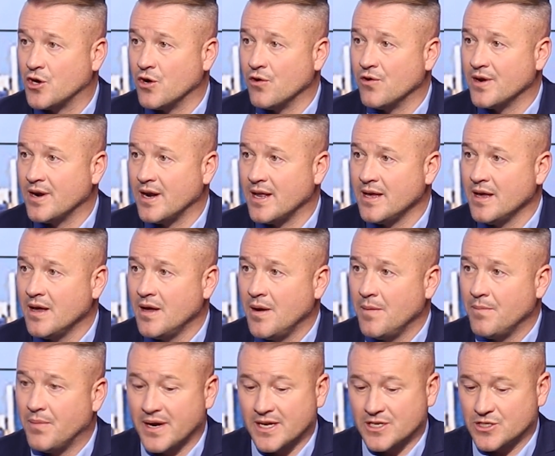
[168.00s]
Currently.
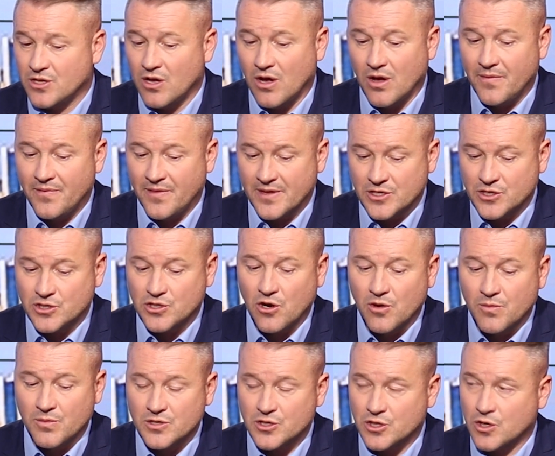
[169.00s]
But it's not. There's
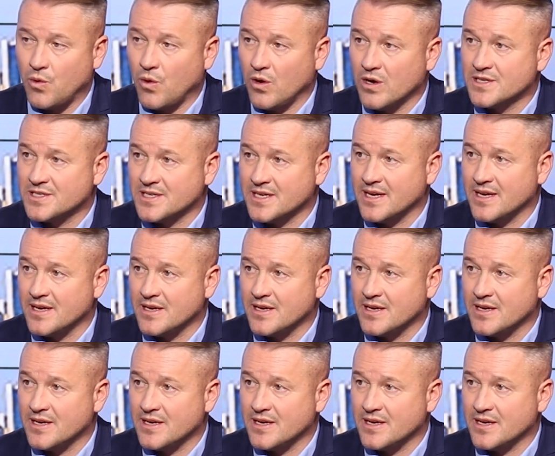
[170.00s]
so much quality here.